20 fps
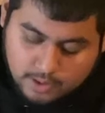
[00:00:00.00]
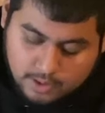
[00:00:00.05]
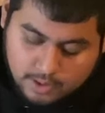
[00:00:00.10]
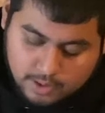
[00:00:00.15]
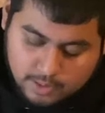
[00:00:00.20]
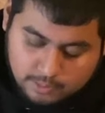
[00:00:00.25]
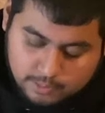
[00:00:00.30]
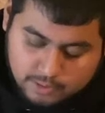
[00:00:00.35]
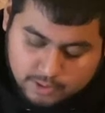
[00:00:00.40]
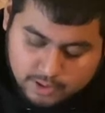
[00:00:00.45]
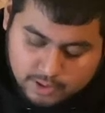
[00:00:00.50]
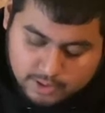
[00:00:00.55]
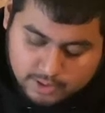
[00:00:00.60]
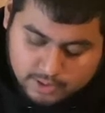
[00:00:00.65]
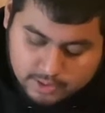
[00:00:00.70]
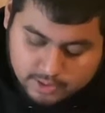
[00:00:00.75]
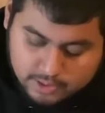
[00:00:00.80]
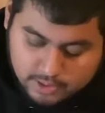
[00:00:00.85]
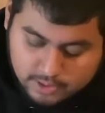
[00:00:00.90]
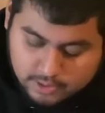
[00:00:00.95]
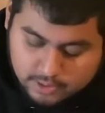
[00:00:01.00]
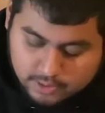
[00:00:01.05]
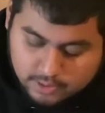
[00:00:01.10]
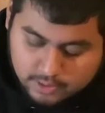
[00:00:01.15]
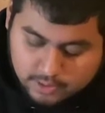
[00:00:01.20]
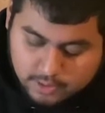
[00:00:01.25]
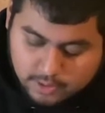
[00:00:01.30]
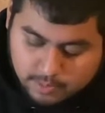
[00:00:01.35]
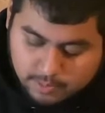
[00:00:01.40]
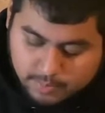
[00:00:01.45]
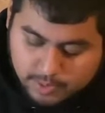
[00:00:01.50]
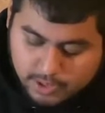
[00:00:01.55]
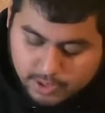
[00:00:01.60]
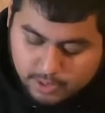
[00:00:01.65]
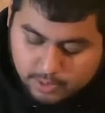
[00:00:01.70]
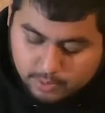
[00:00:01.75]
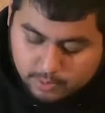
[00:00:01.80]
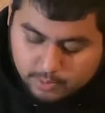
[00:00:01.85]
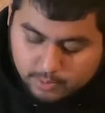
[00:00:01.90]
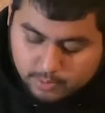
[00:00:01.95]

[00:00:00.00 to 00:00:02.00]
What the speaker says: I'm trying to think about